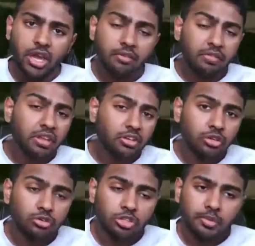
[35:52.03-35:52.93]
Everything I
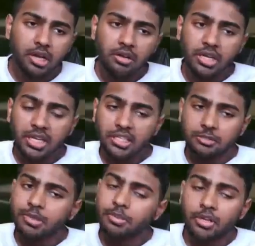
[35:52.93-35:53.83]
told you about needs to
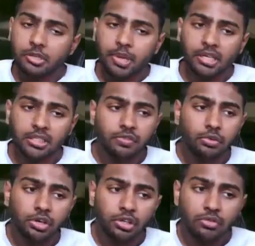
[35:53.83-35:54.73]
be put into practice if you
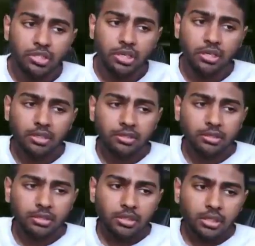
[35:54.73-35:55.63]
want to use her.
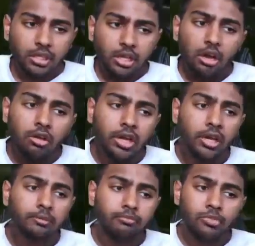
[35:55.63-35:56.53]

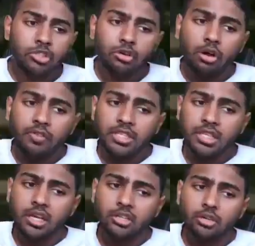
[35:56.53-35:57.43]
Okay, so
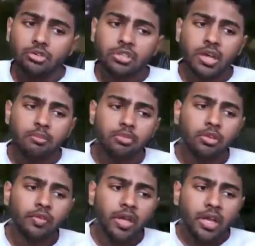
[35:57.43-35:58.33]
obviously I told you that
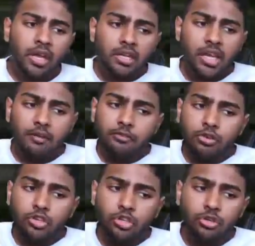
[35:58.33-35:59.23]
move, down
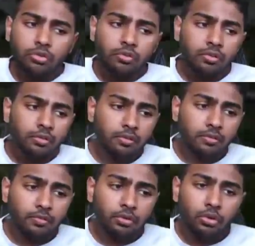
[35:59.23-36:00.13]
forward
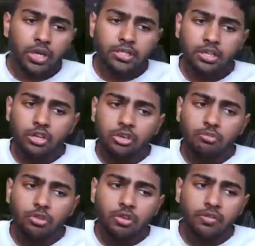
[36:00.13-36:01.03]
2-4, is a good
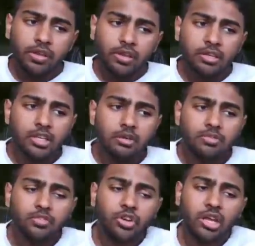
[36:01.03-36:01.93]
move in terms
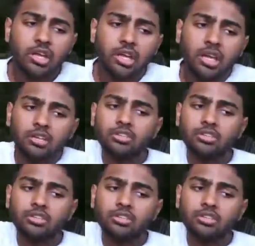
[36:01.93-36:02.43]
of tracking, and